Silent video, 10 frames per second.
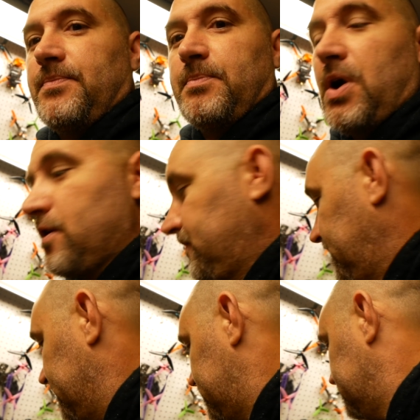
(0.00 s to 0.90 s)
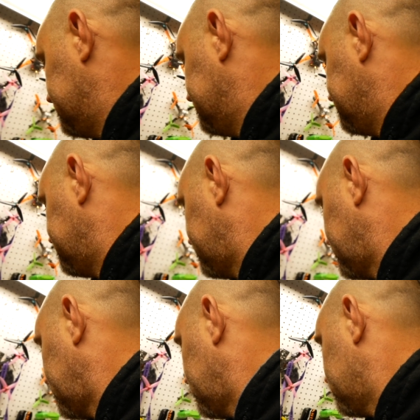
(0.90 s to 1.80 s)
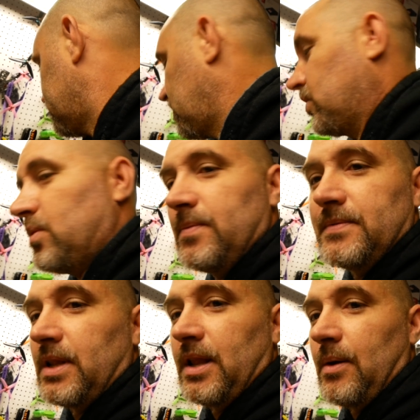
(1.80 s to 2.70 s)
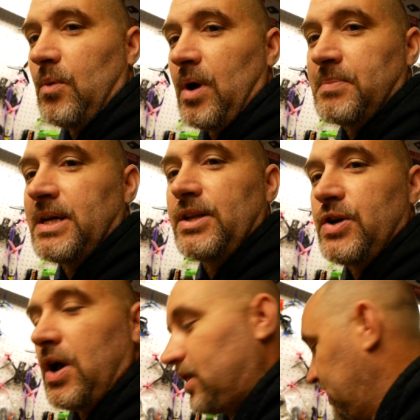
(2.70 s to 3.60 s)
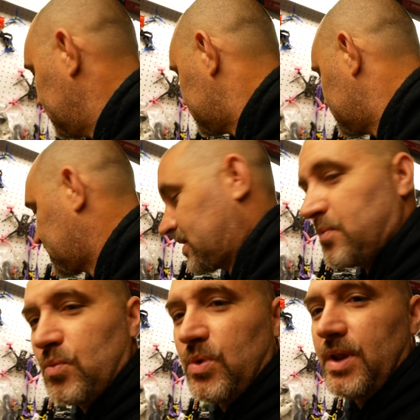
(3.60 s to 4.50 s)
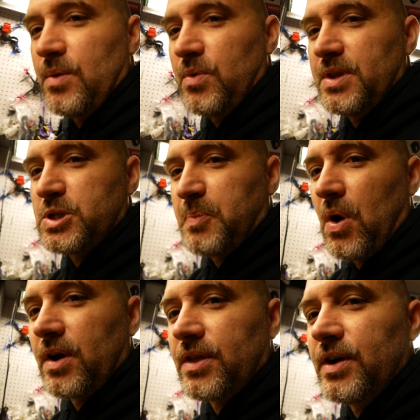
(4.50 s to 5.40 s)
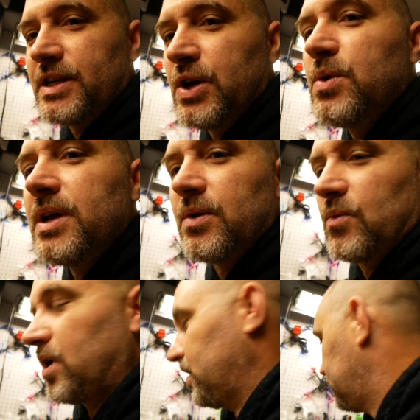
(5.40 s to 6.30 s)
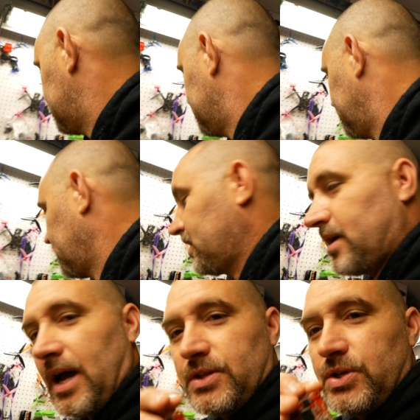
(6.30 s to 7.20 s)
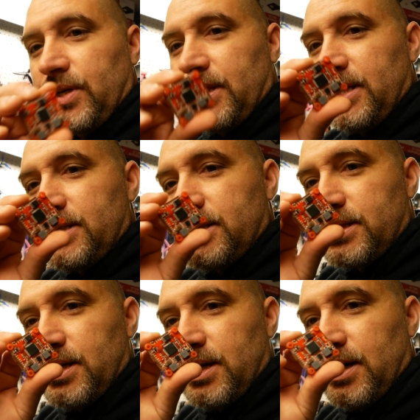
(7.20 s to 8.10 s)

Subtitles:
perfect. So I'm telling you all this when the Spark 32 didn't work, I took this